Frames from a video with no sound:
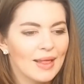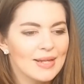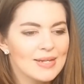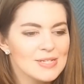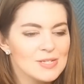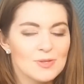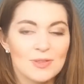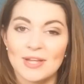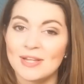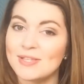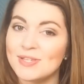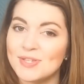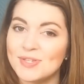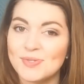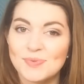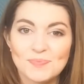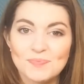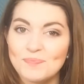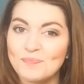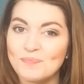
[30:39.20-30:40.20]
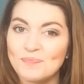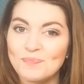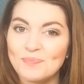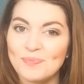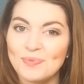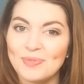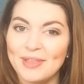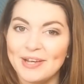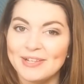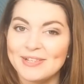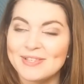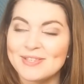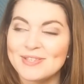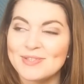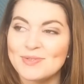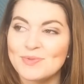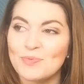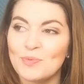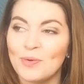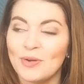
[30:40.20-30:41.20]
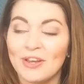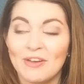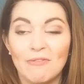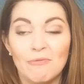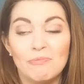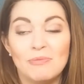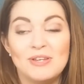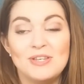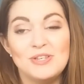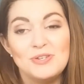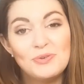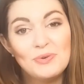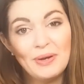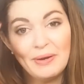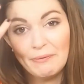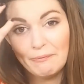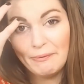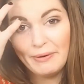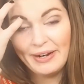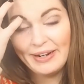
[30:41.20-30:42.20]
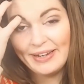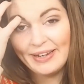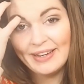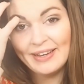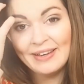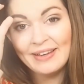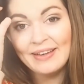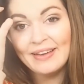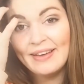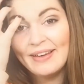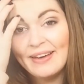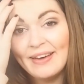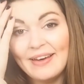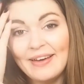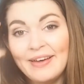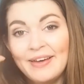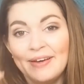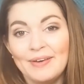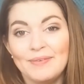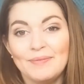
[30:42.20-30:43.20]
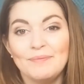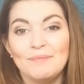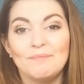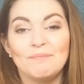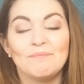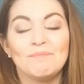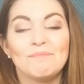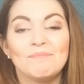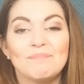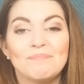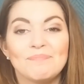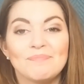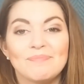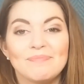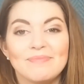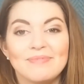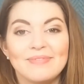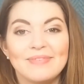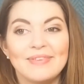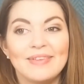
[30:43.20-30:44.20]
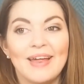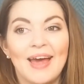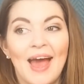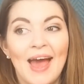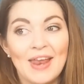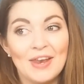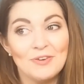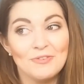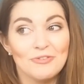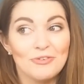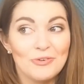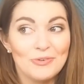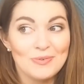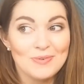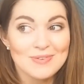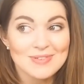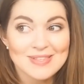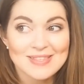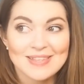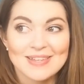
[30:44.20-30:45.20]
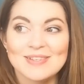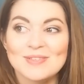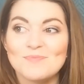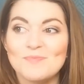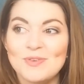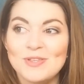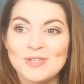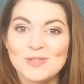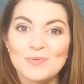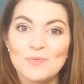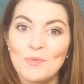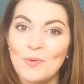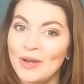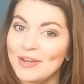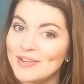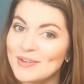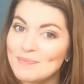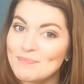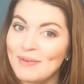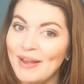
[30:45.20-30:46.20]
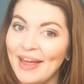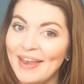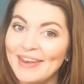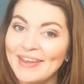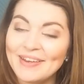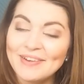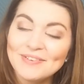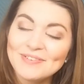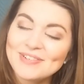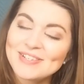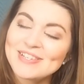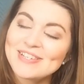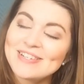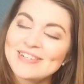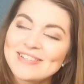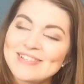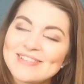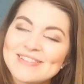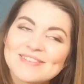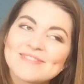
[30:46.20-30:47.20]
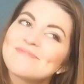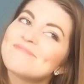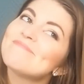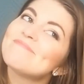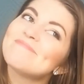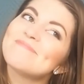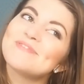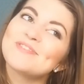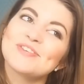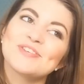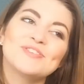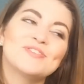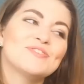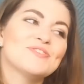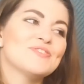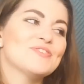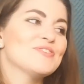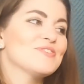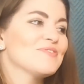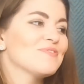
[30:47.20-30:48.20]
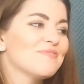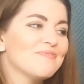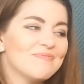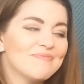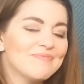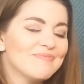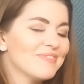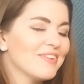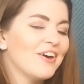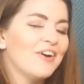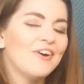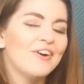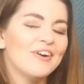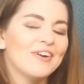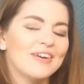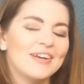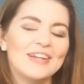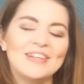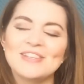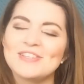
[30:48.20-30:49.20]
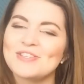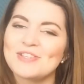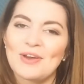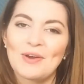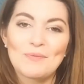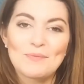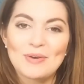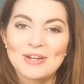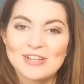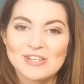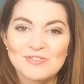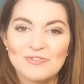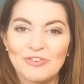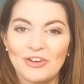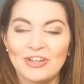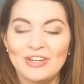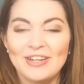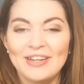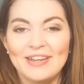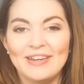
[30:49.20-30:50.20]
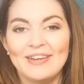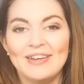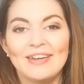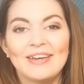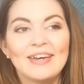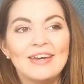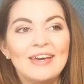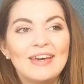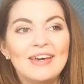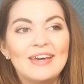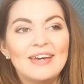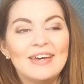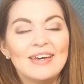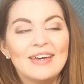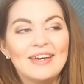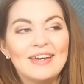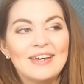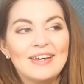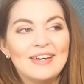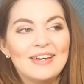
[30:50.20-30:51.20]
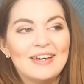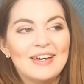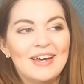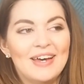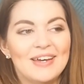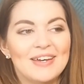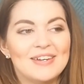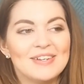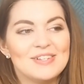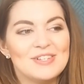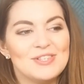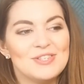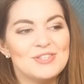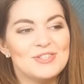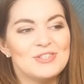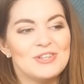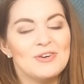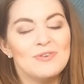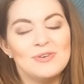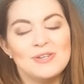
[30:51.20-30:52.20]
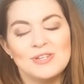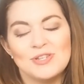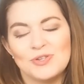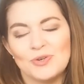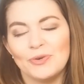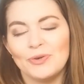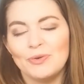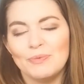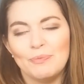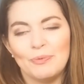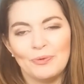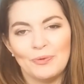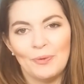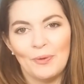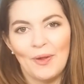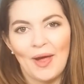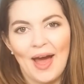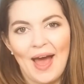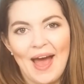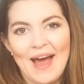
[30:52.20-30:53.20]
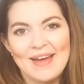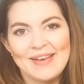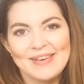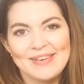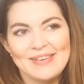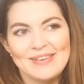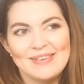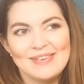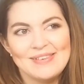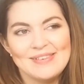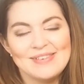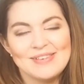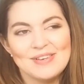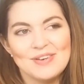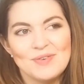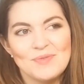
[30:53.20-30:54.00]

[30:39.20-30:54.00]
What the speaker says: So that's what I've been doing, really. And of course there's been some wedding planning, which is just, oh, it's so much fun and just so enjoyable. And